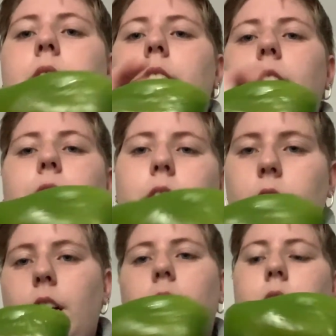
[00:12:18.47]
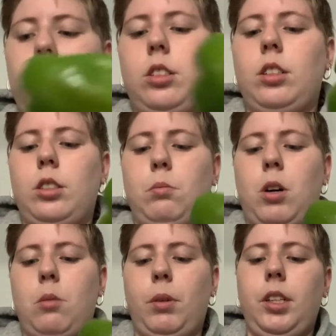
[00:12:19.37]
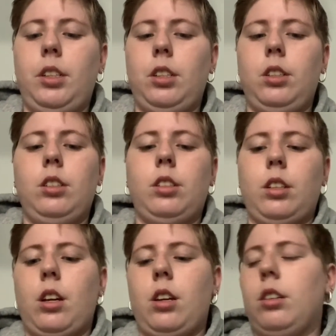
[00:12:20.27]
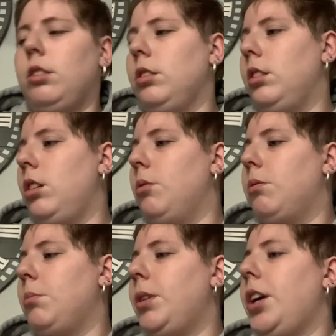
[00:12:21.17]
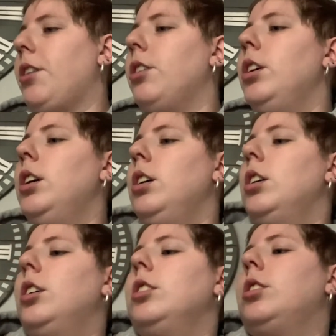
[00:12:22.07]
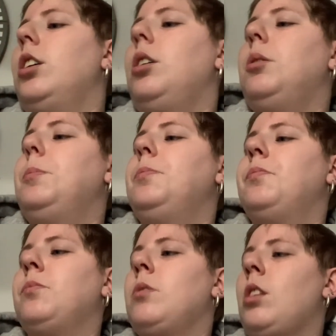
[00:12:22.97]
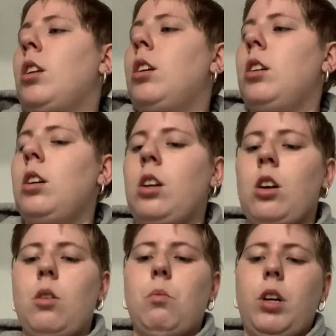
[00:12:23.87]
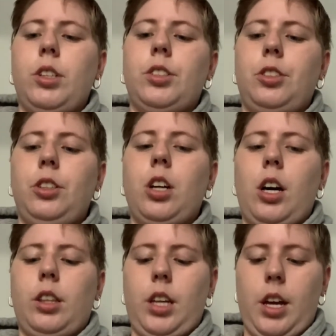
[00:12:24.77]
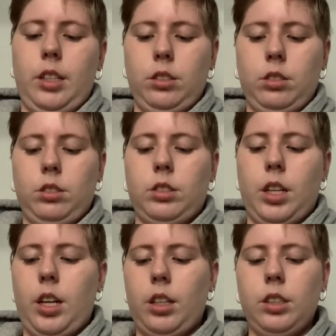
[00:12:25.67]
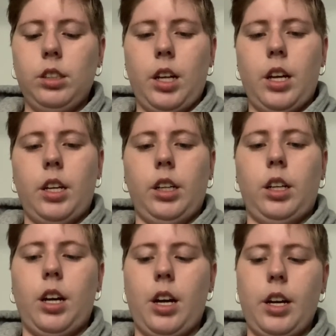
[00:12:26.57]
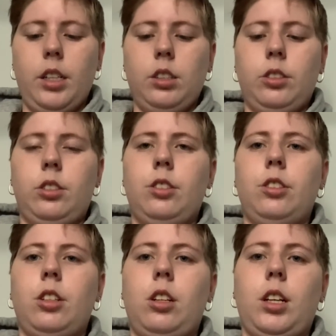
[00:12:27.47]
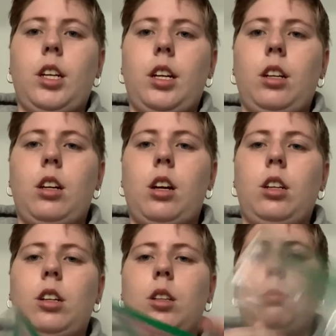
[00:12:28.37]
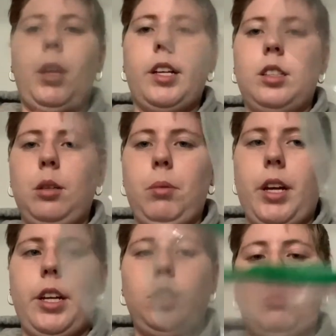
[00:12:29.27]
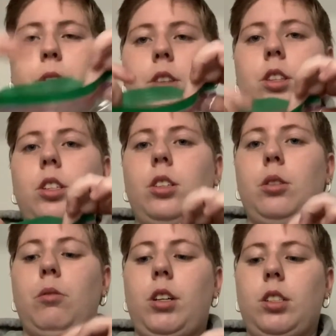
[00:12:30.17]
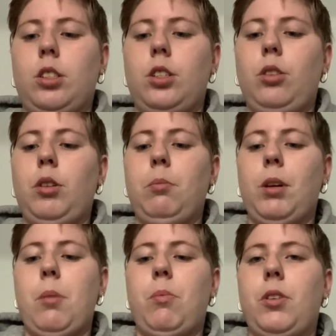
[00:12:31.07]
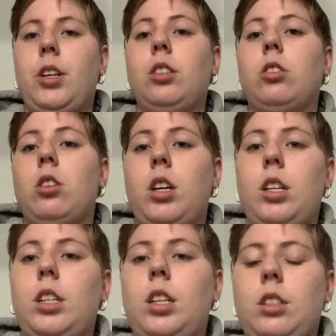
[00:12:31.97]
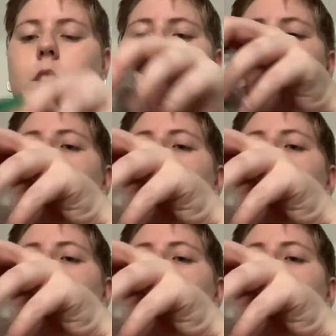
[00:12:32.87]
that you can cut into small pieces and go from there. So once you got that done and cut, you're gonna get another plastic bag to put the rest of the green pepper in so that it doesn't